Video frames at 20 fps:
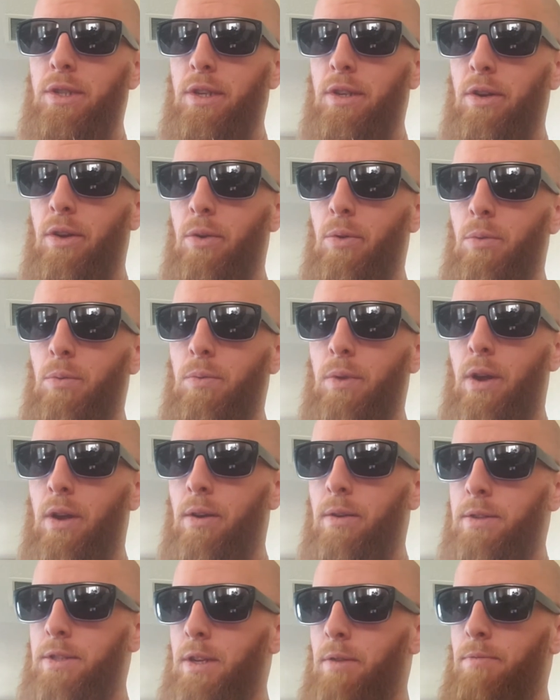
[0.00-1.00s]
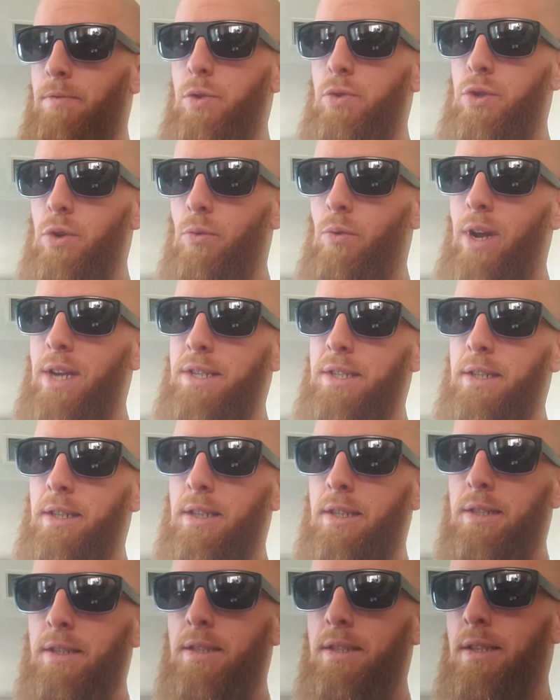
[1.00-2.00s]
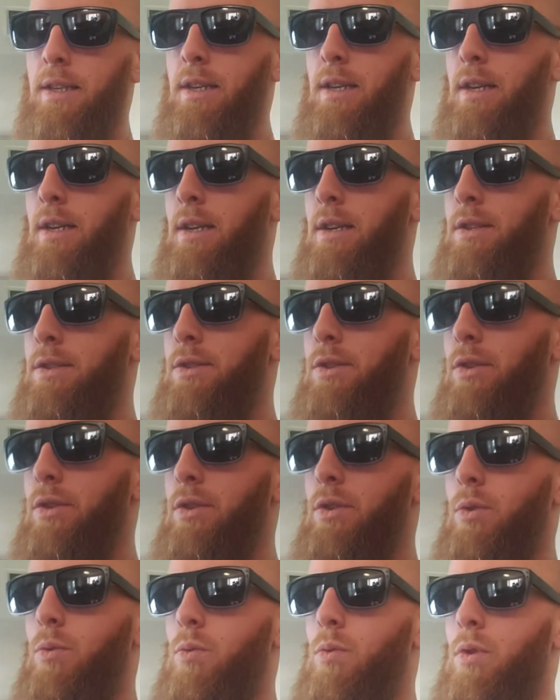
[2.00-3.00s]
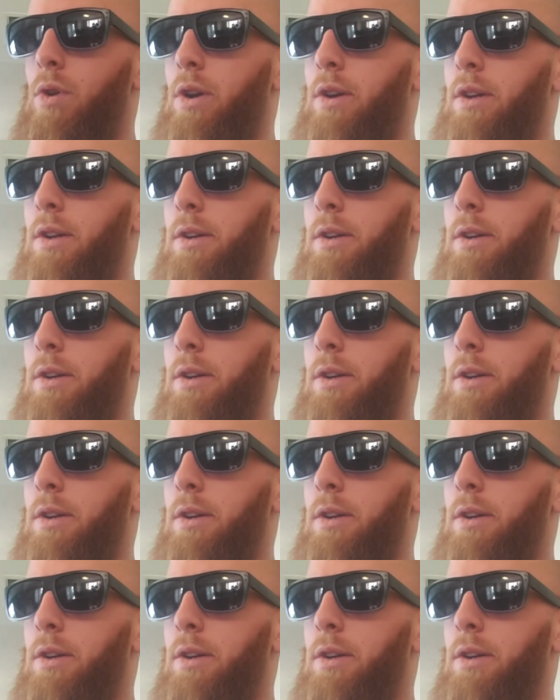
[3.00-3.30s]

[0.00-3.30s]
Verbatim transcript: you know, to future residents. So you don't want